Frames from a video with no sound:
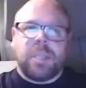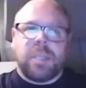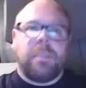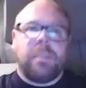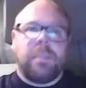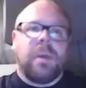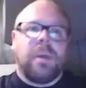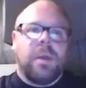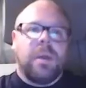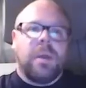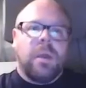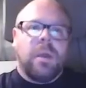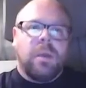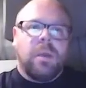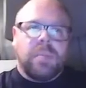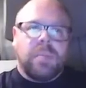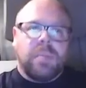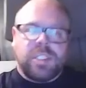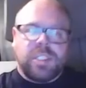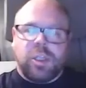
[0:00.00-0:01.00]
up.
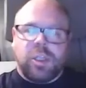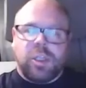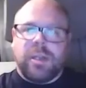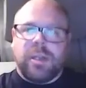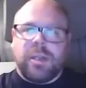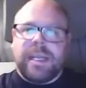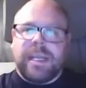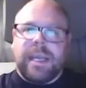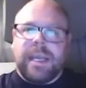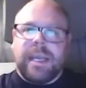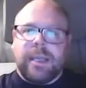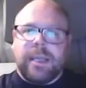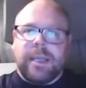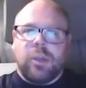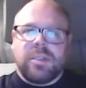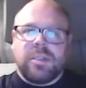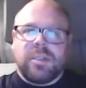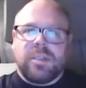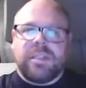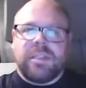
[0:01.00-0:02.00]
But certainly it
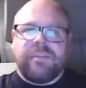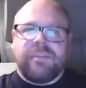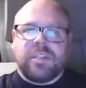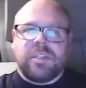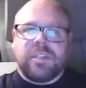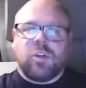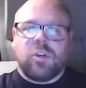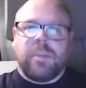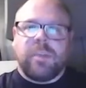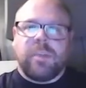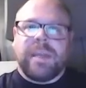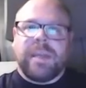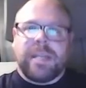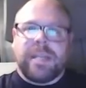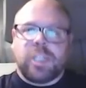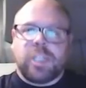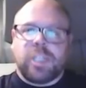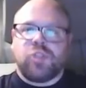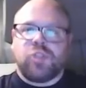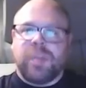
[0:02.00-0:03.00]
looks as if it's going to be an
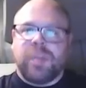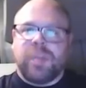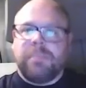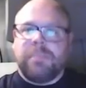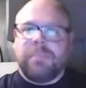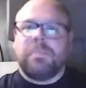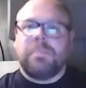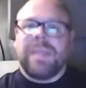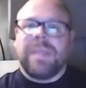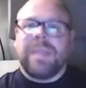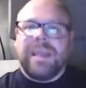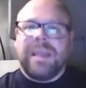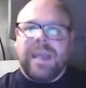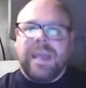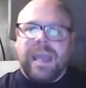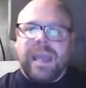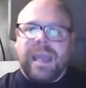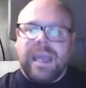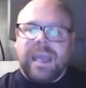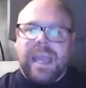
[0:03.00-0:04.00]
extreme
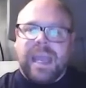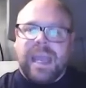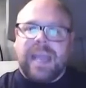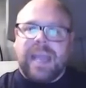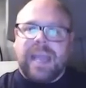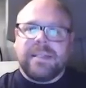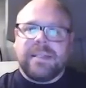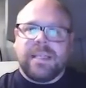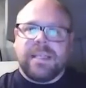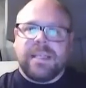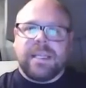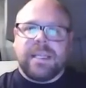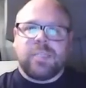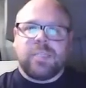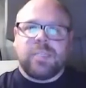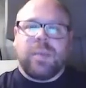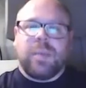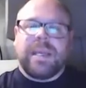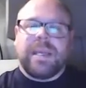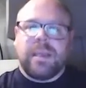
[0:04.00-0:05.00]
end to this
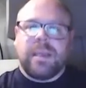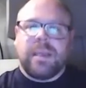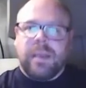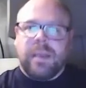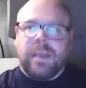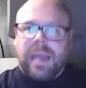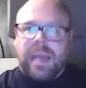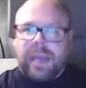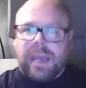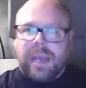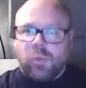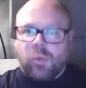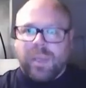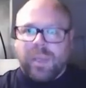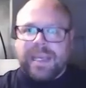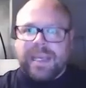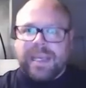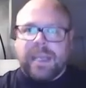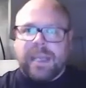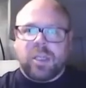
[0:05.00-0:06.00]
week and
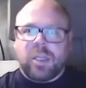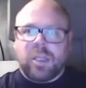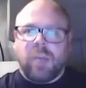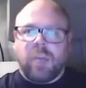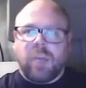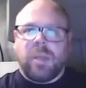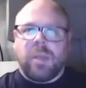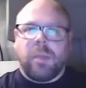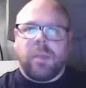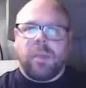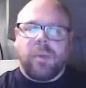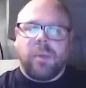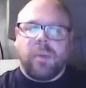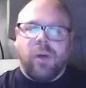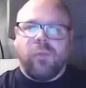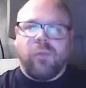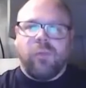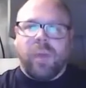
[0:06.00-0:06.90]
weekend coming up of